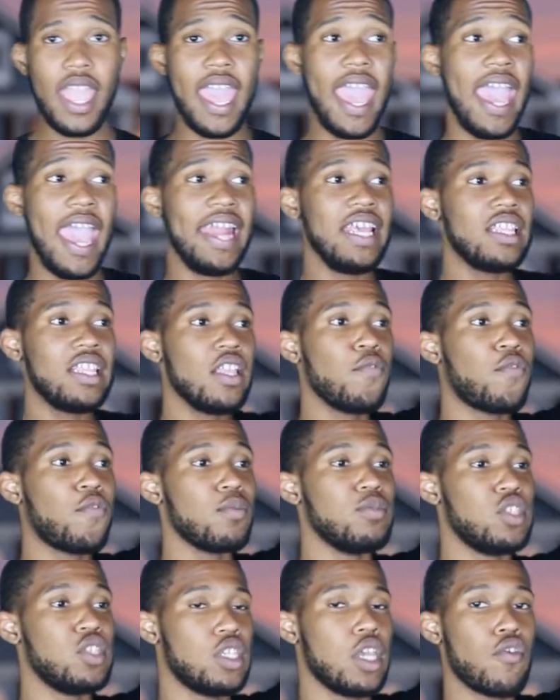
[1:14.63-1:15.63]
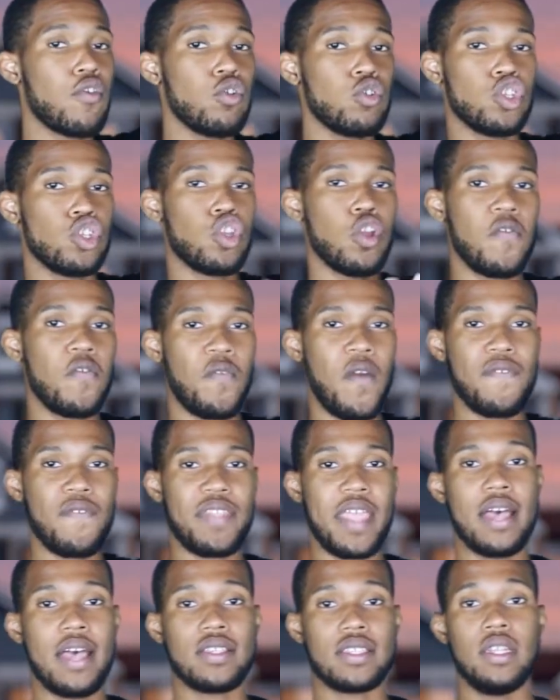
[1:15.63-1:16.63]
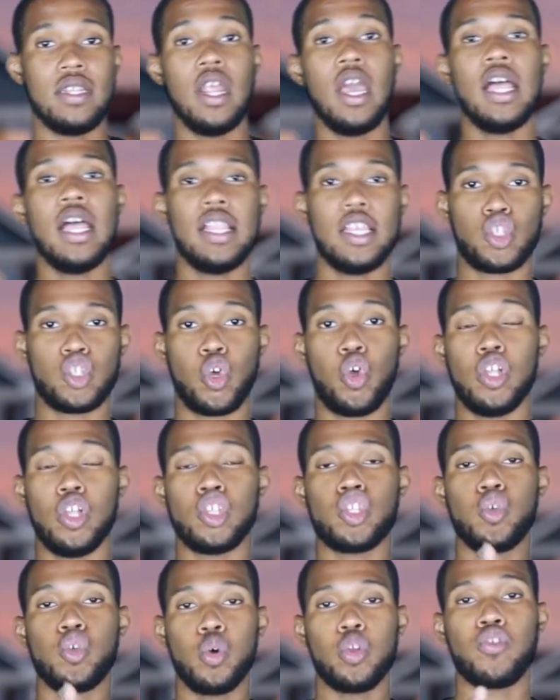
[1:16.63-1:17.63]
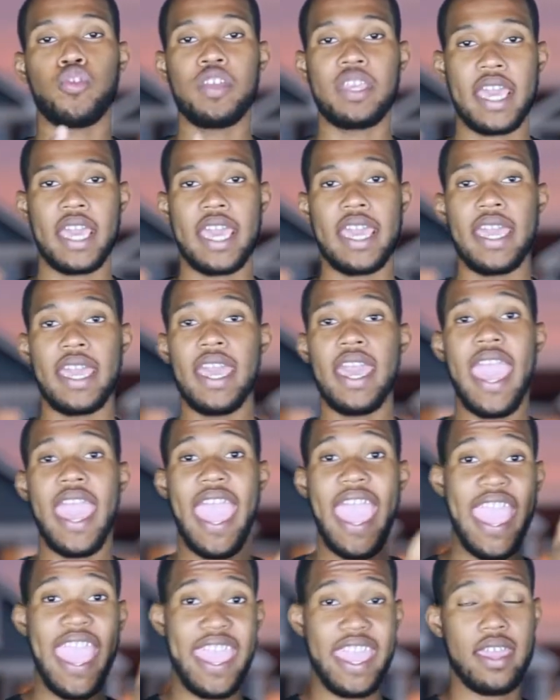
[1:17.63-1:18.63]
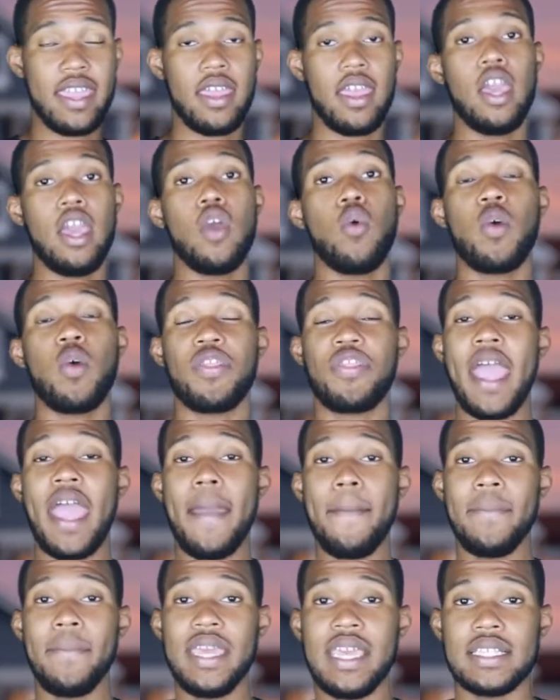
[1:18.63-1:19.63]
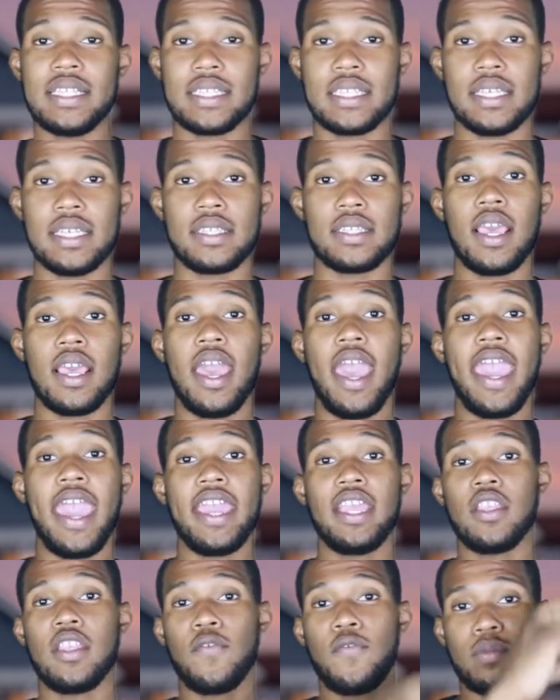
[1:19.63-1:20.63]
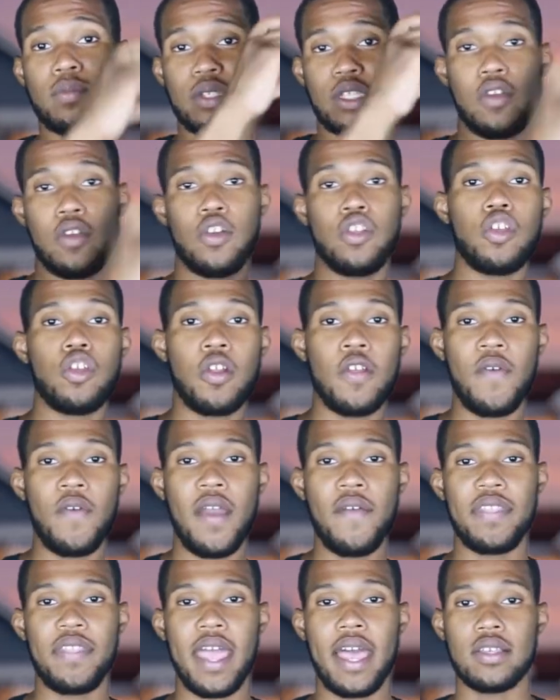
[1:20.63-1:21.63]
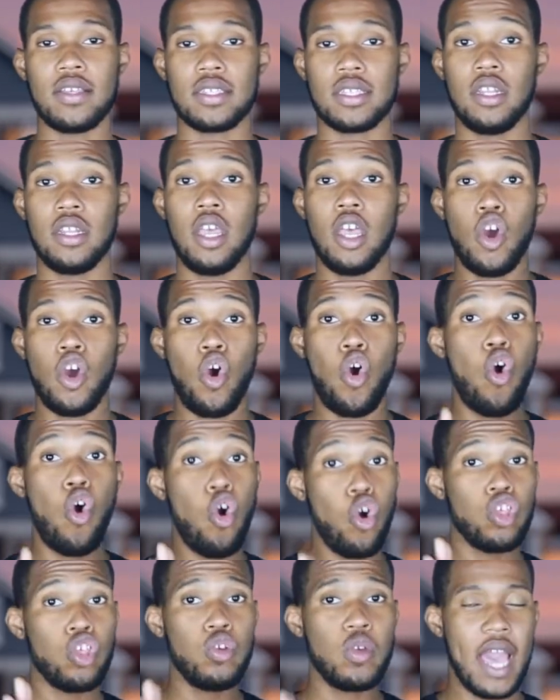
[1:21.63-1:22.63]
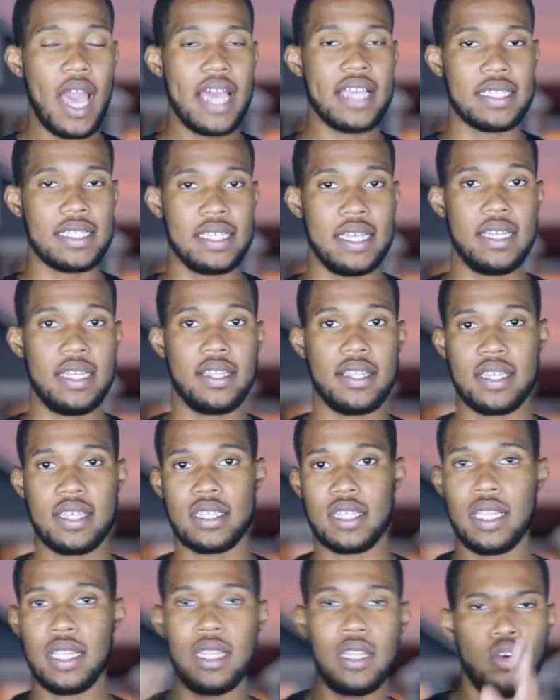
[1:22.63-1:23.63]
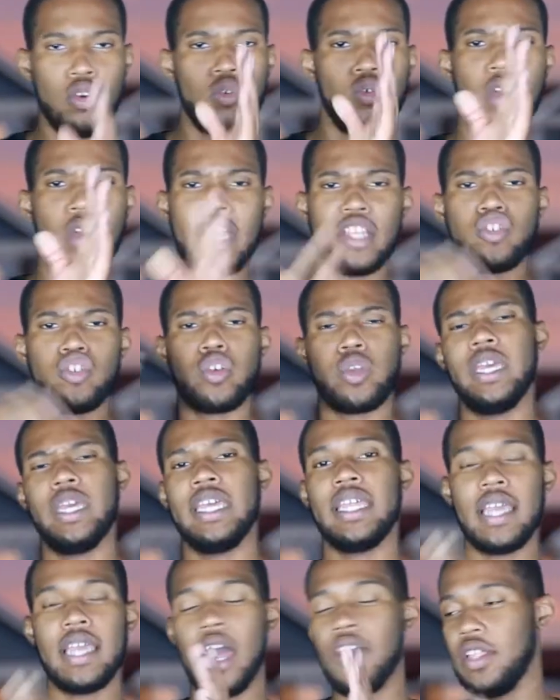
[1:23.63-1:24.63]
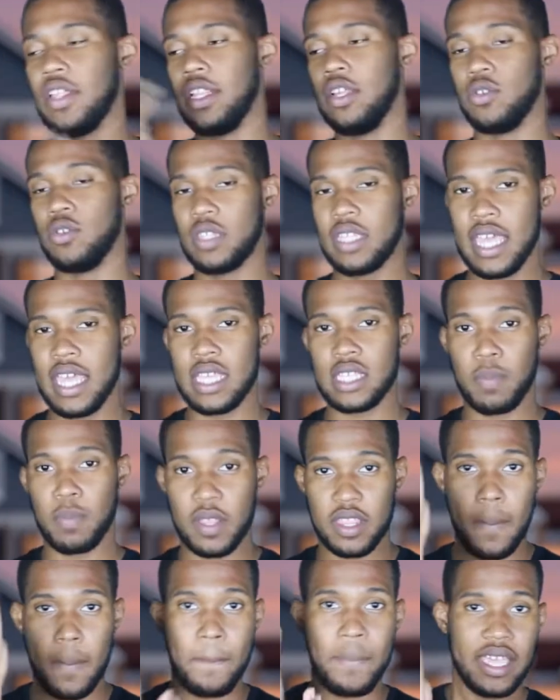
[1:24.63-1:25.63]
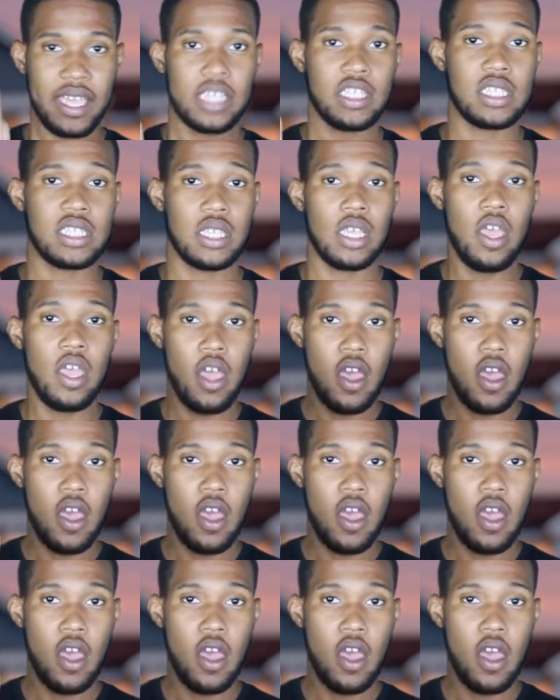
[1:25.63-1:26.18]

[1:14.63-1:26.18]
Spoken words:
Anything from 0 to 35,000, let's call it 203K. What that means is anything from 0 to 35,000, all you guys need, there's a little intricate other little things, but the biggest